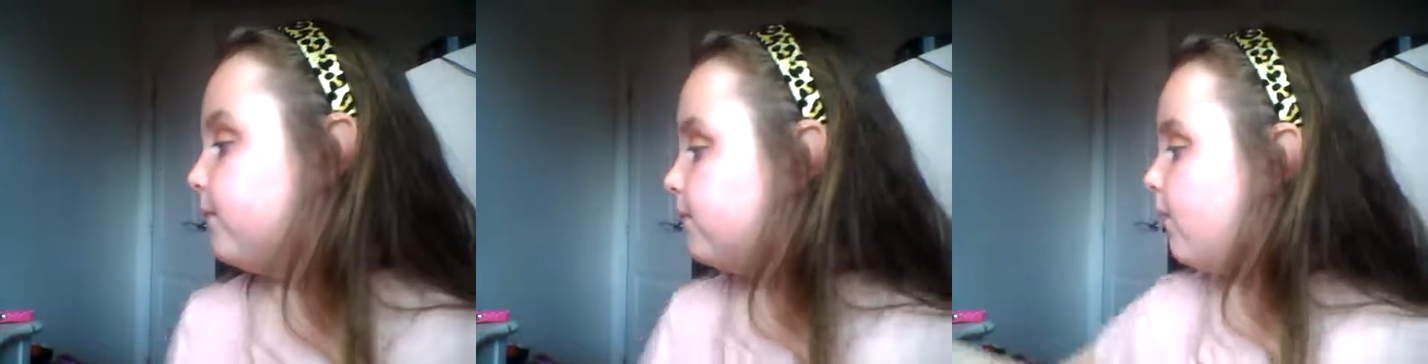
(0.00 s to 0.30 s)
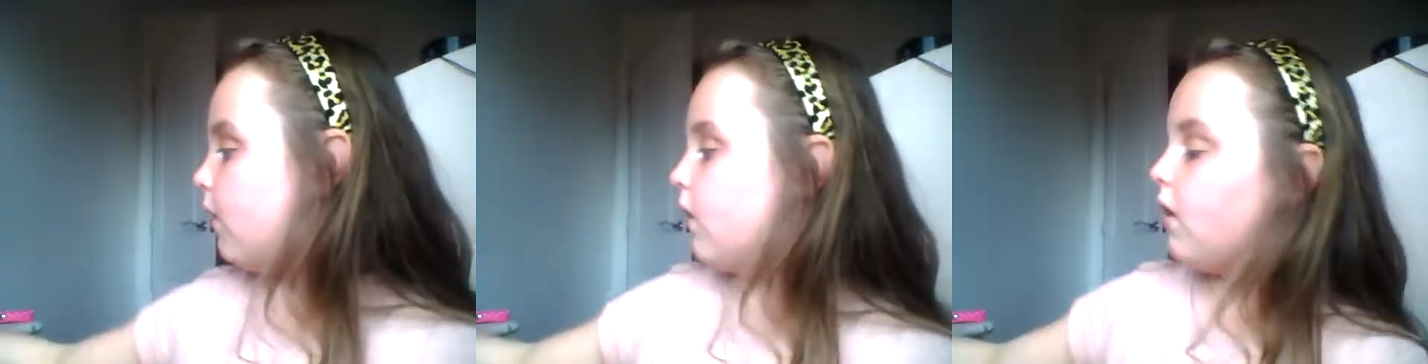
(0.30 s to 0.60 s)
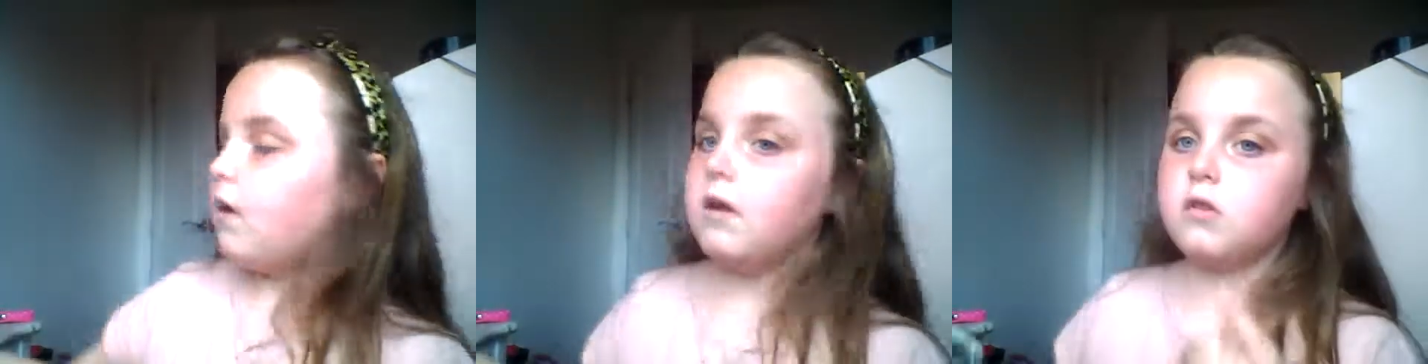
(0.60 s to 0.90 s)
to apply
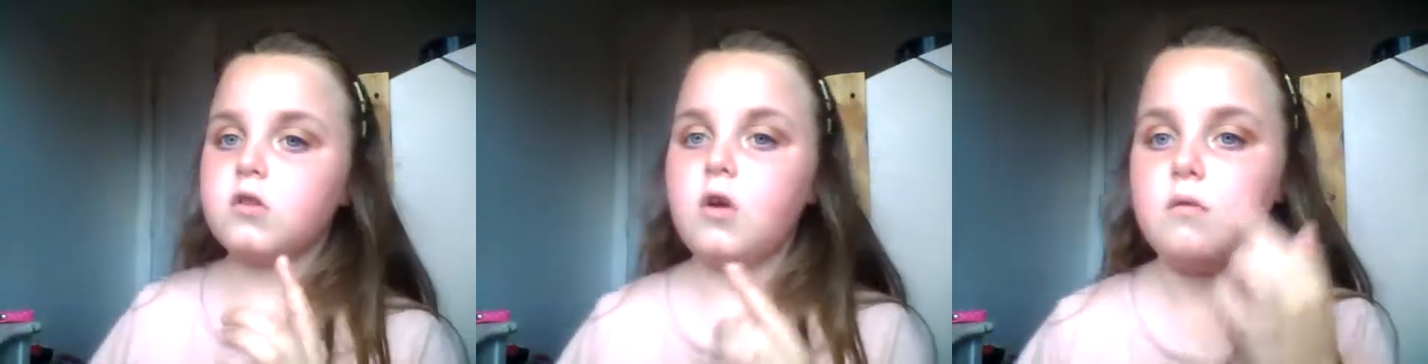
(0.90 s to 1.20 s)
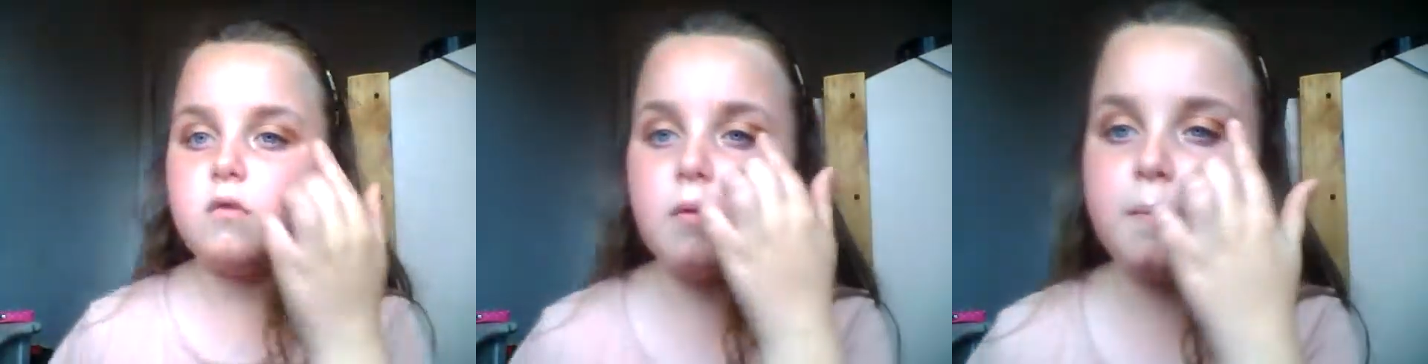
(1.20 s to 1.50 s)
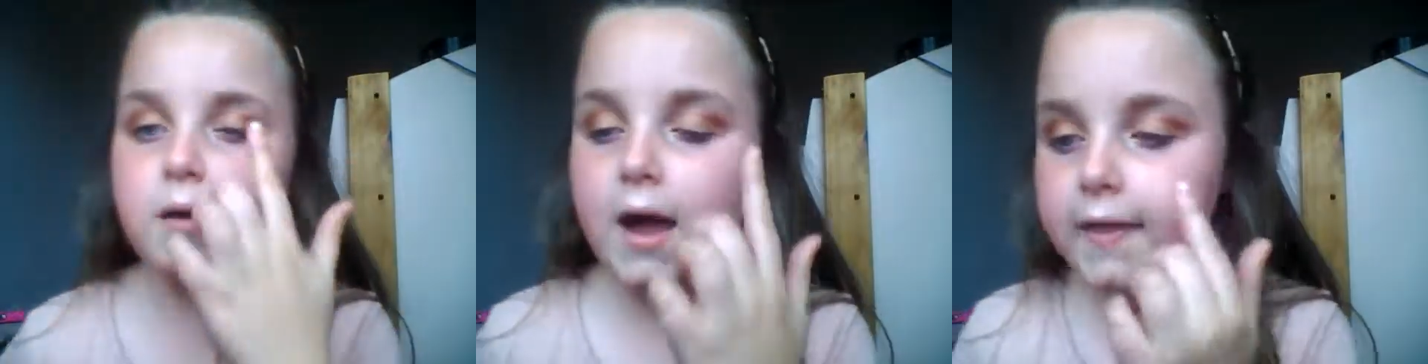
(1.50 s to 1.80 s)
that all over your
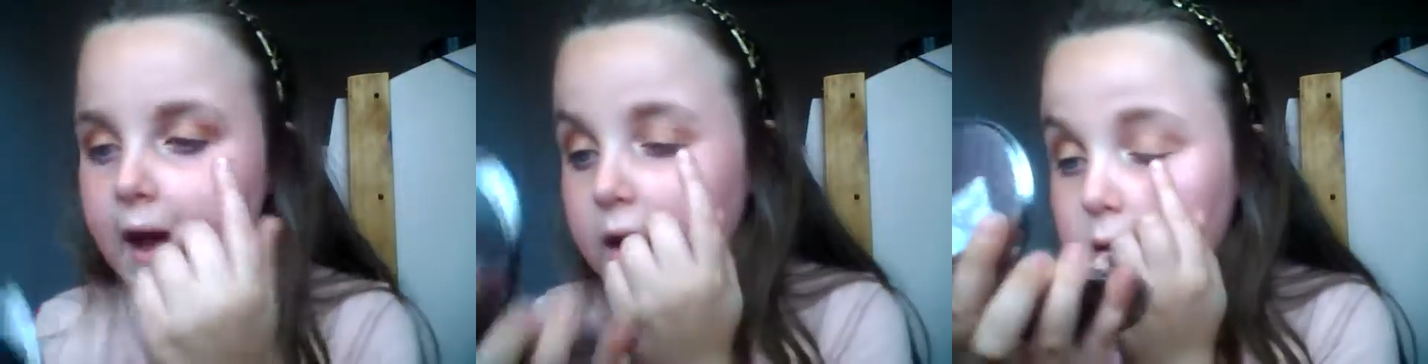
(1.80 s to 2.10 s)
lids.